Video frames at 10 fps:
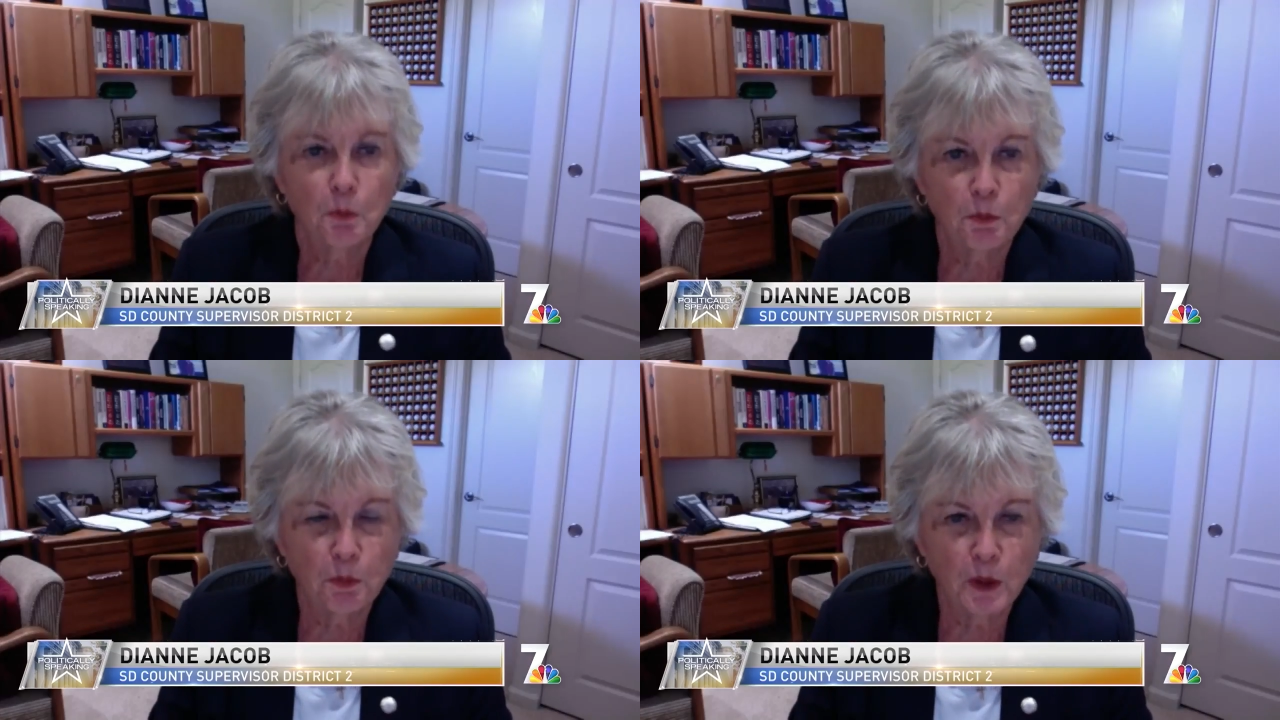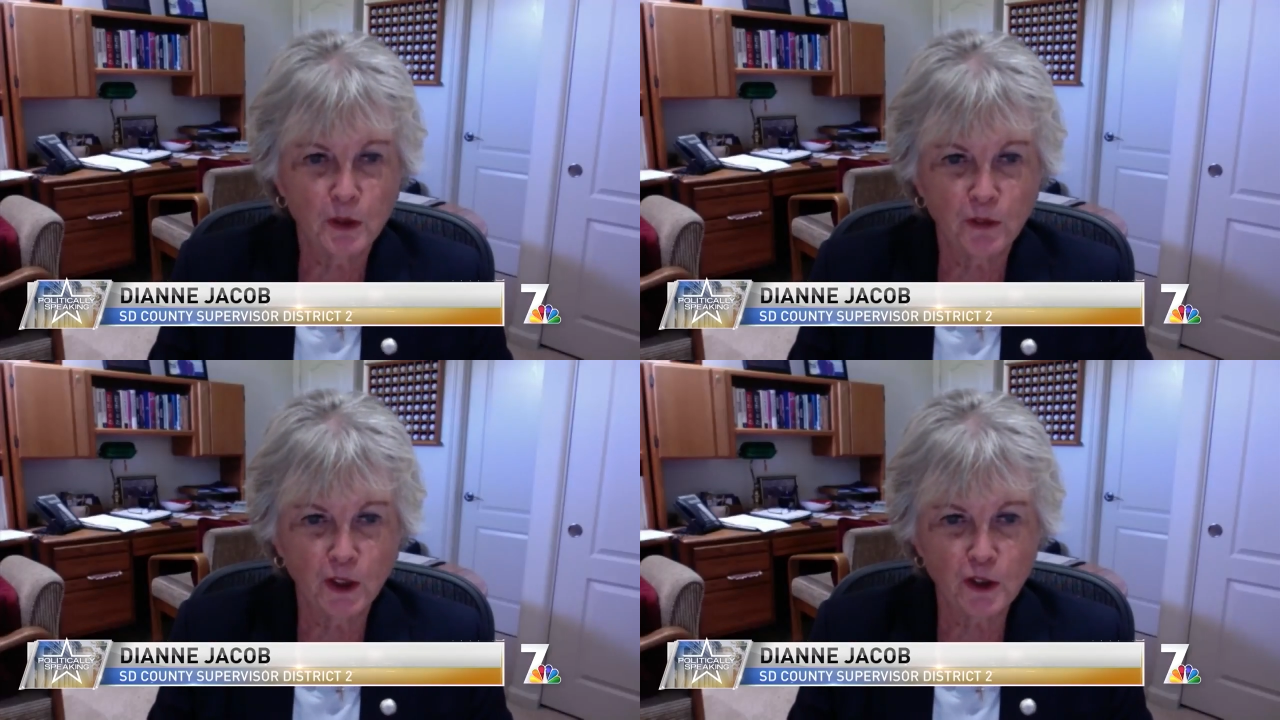but the
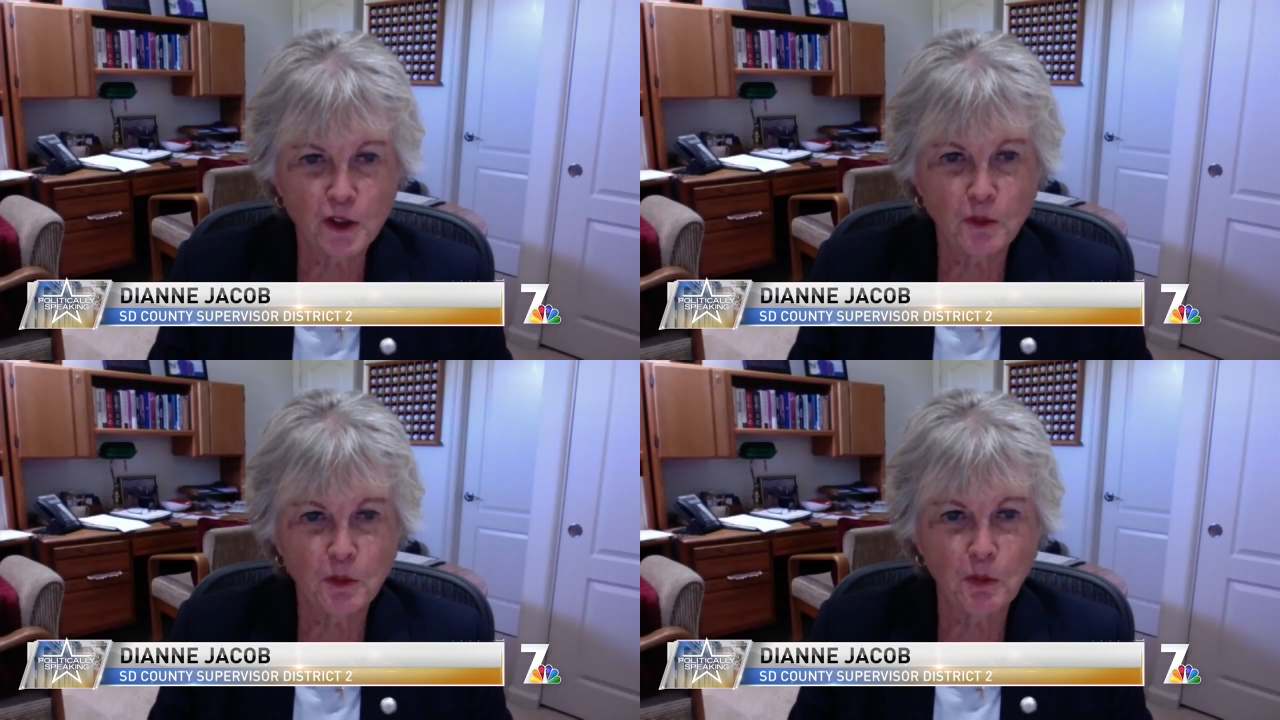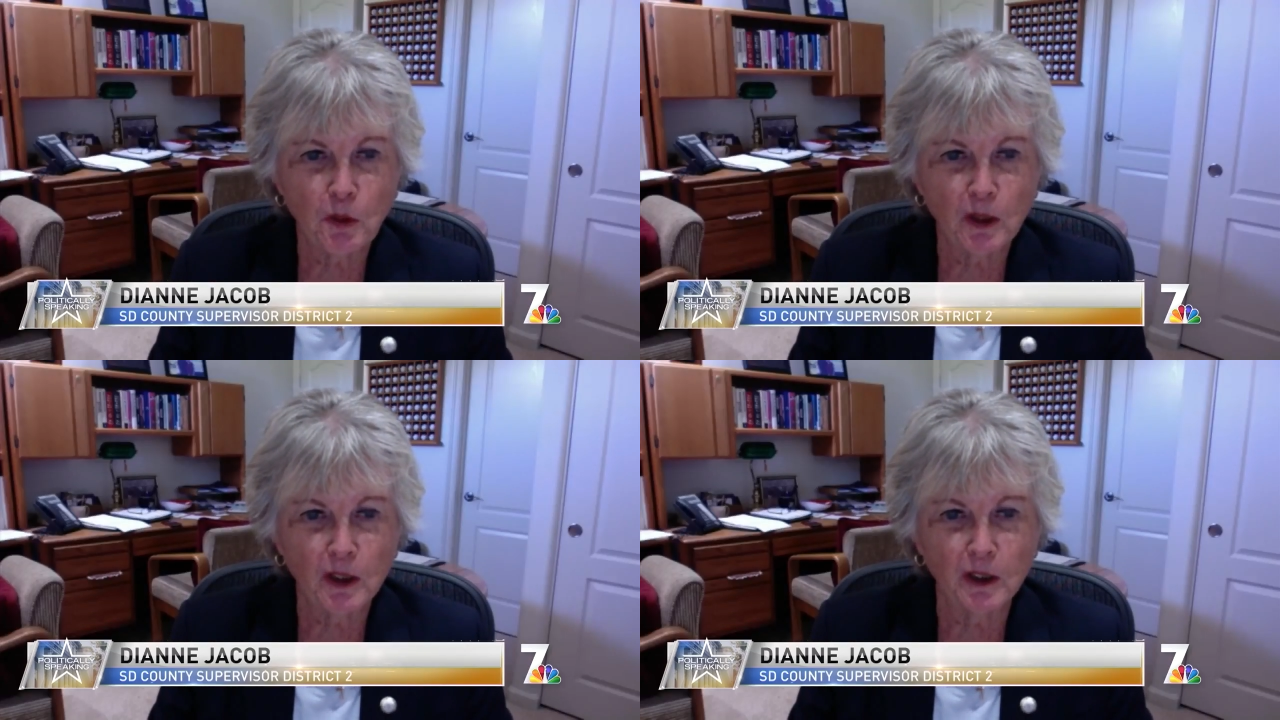fingers should be
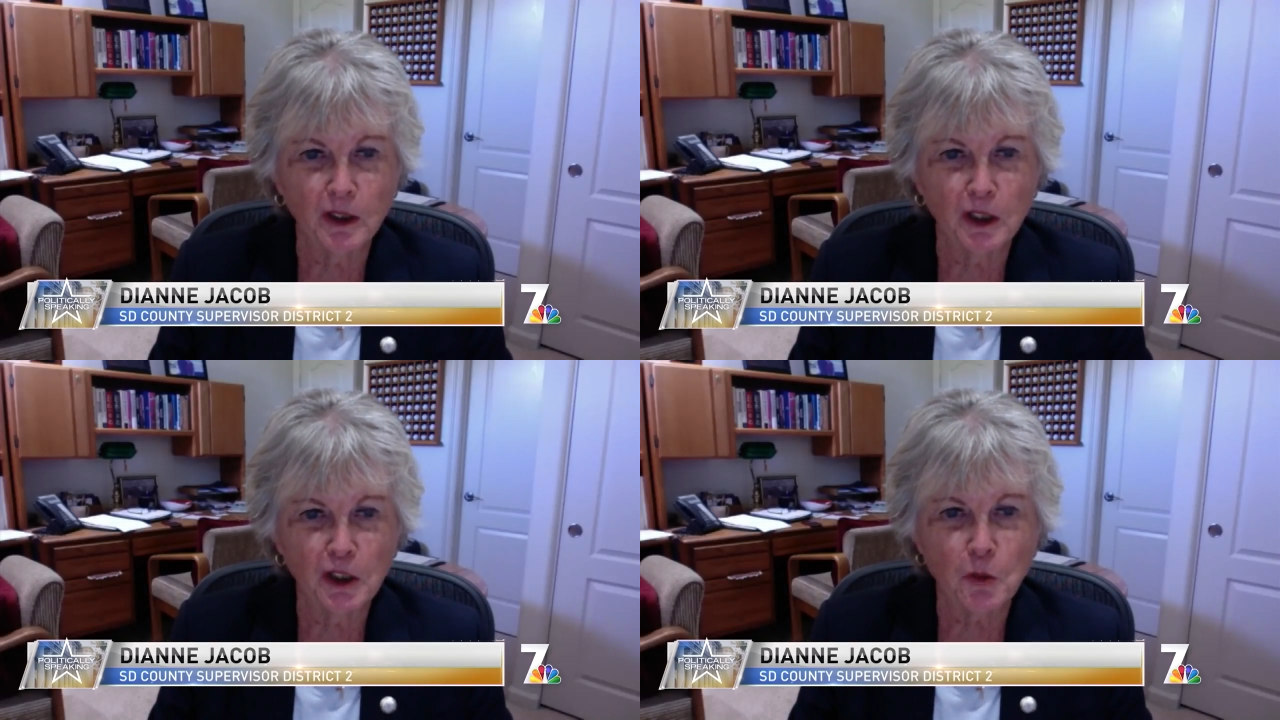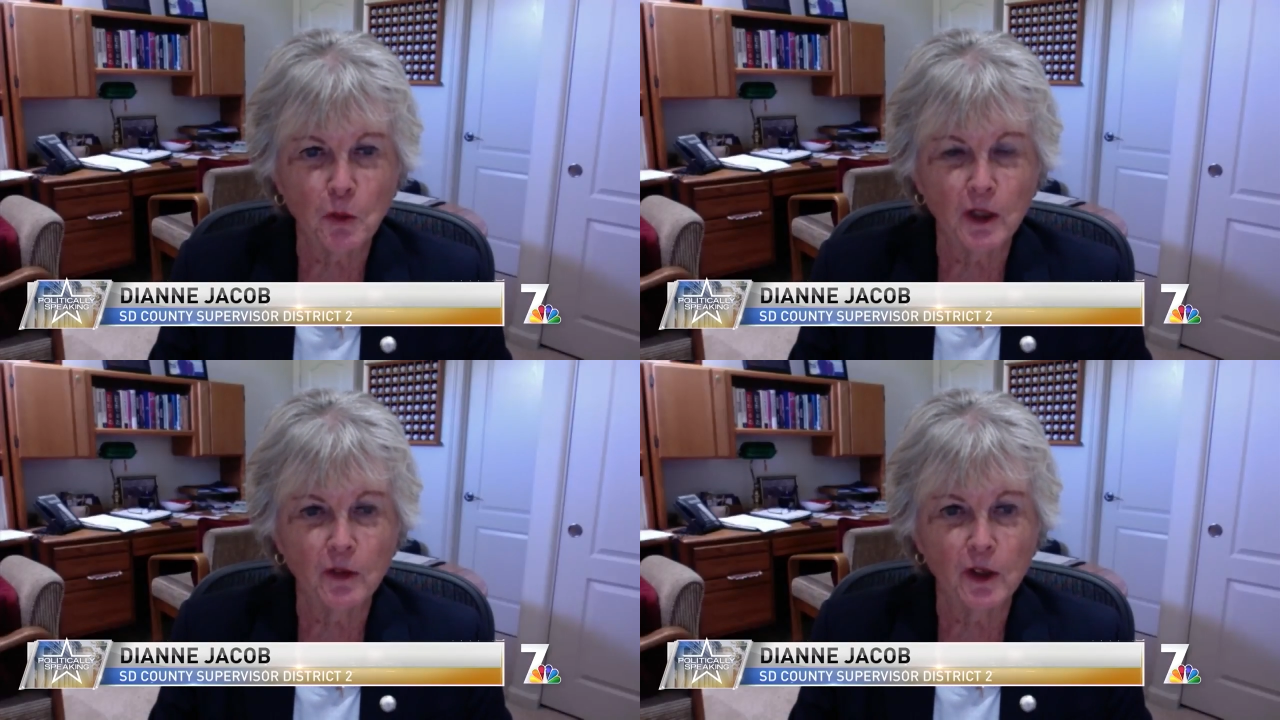pointed at each
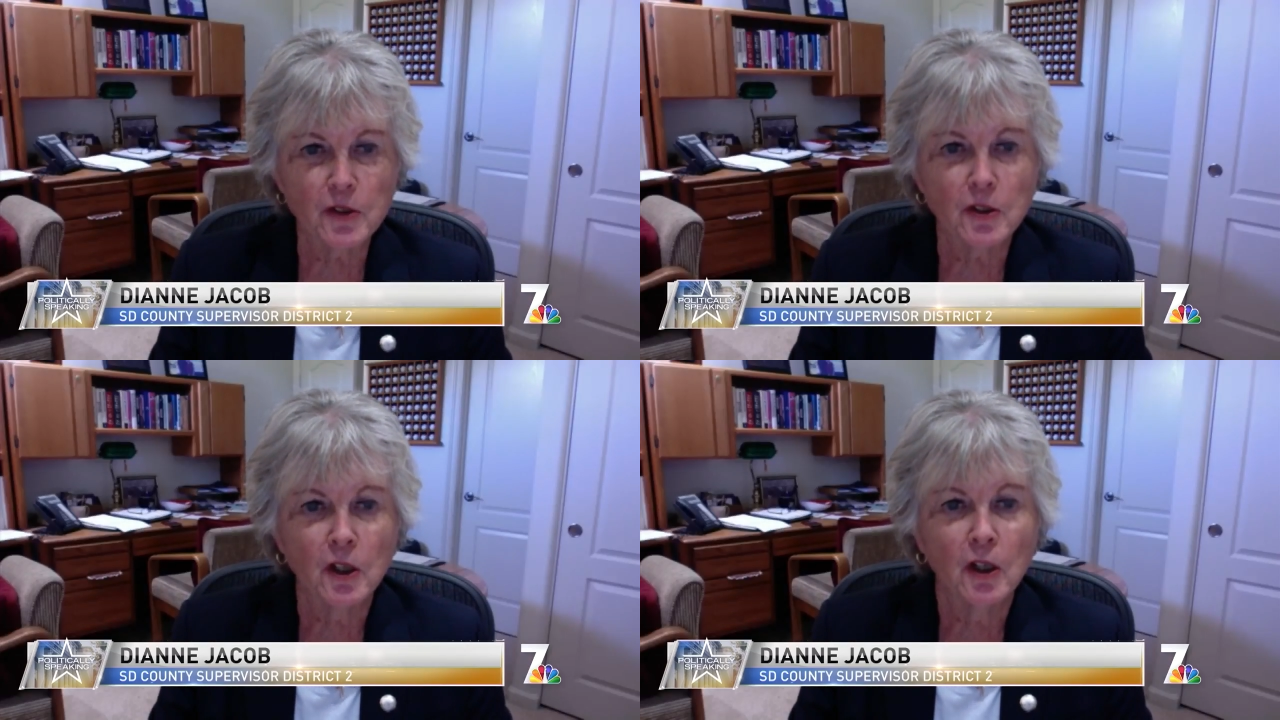one of us.